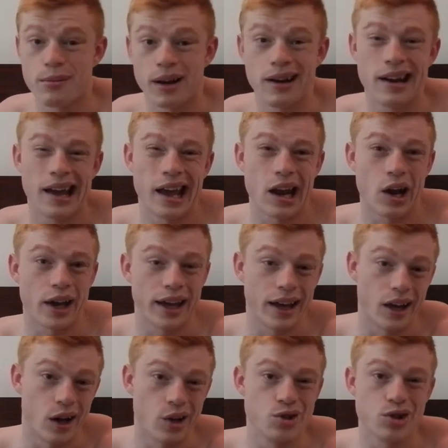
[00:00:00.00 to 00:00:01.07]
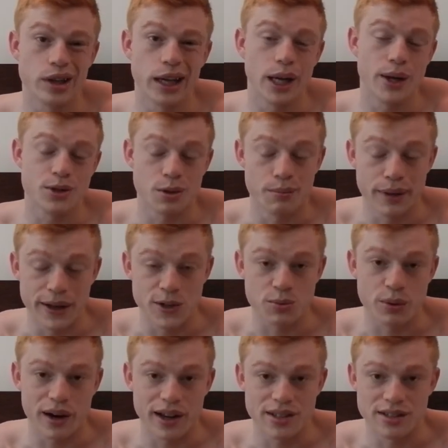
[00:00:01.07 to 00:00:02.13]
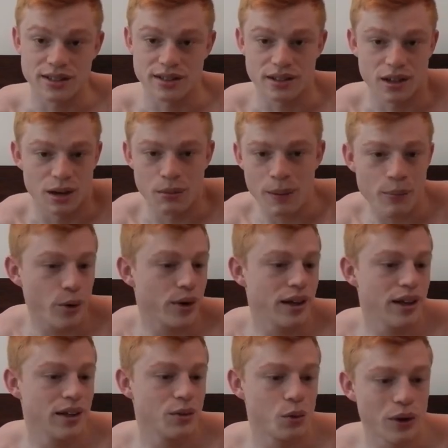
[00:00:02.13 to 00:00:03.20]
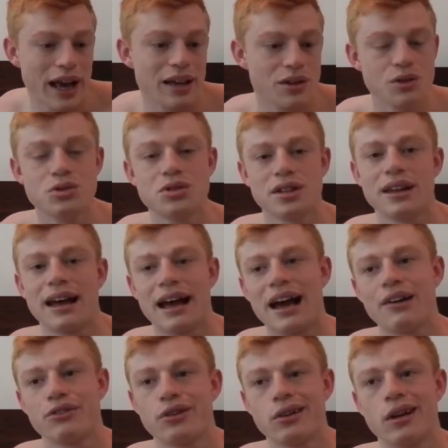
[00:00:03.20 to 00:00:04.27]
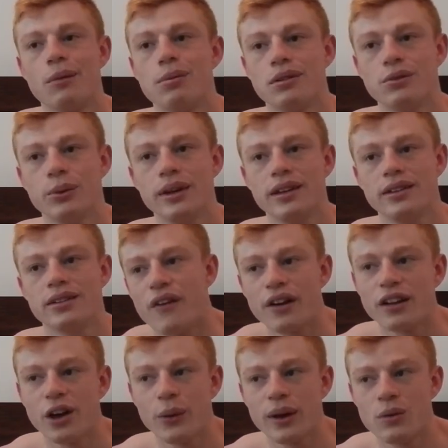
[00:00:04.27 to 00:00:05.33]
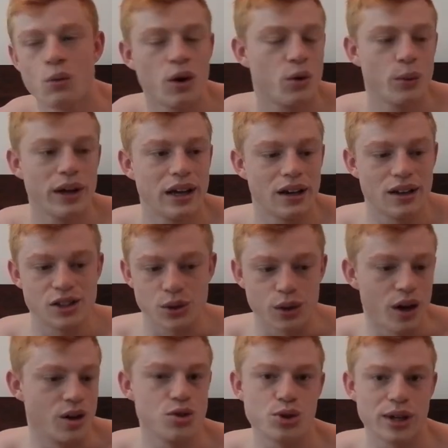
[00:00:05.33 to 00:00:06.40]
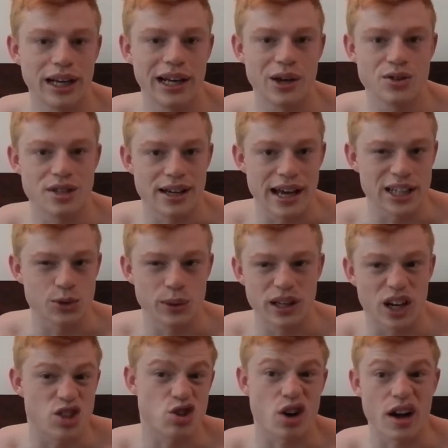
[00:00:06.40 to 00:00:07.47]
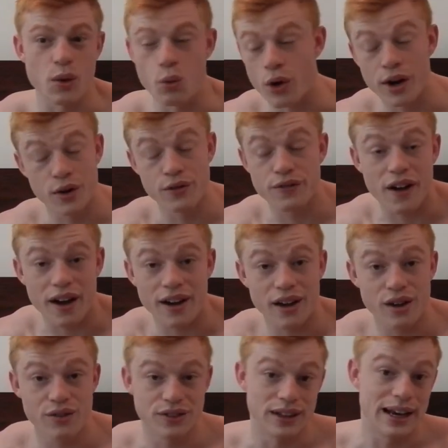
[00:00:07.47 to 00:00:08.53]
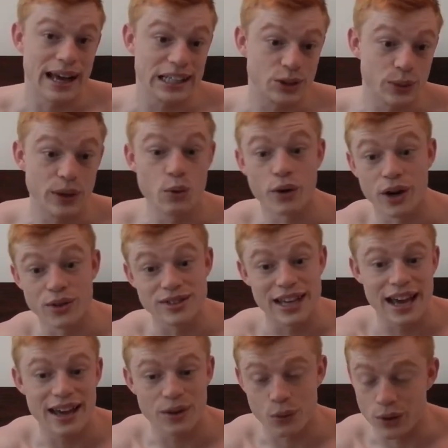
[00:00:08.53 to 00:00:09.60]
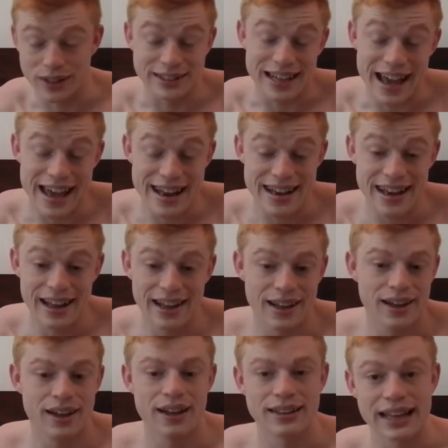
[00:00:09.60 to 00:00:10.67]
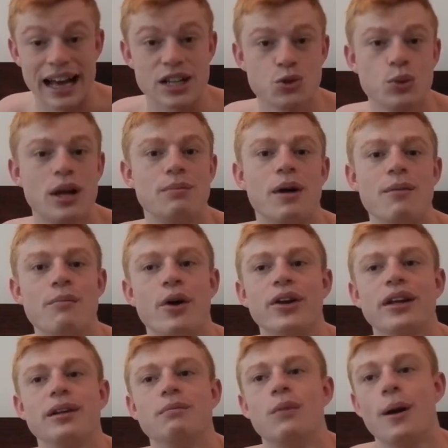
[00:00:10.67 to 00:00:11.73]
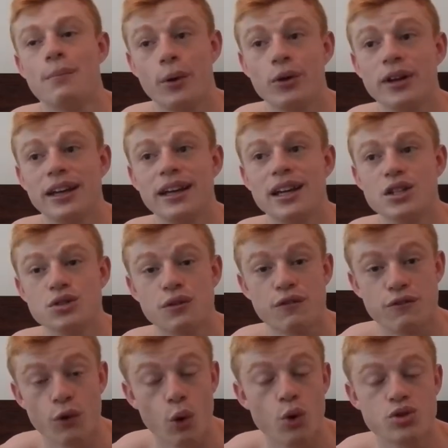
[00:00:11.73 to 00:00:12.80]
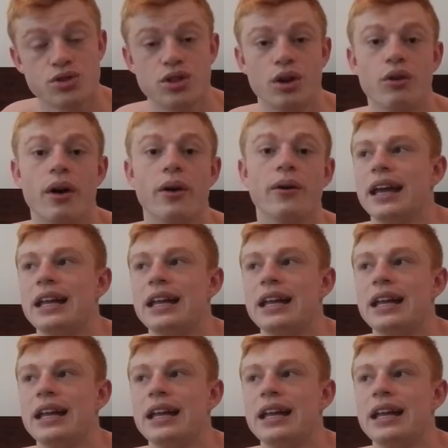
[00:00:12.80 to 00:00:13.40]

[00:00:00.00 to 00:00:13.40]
Monday and I hit 100 kilos on bench press, like my body will get used to that after a couple of weeks. If I go in one week and I do 100 kilos, the next week I try 105, and the next week 110, 110 that's when my body, my body is forced to grow.